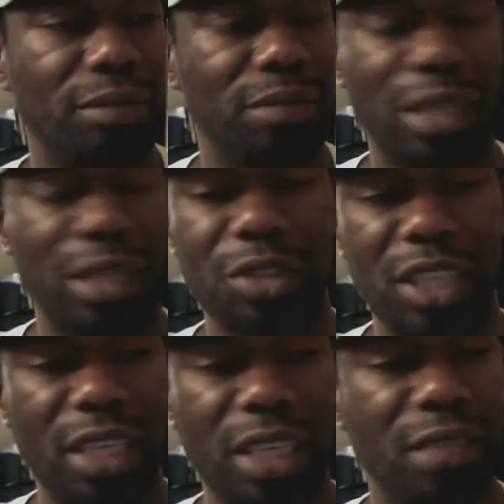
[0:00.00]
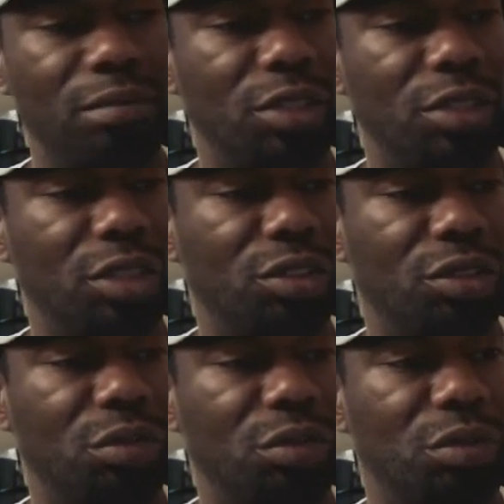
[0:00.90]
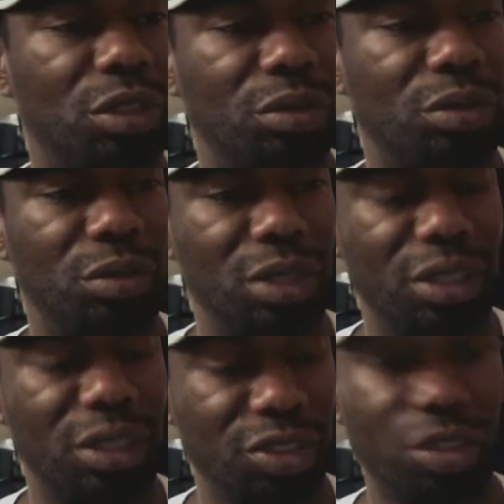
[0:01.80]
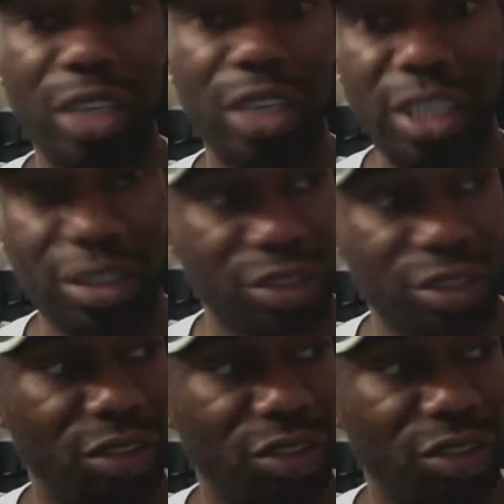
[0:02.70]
I was a kid, so it's 30 years. It's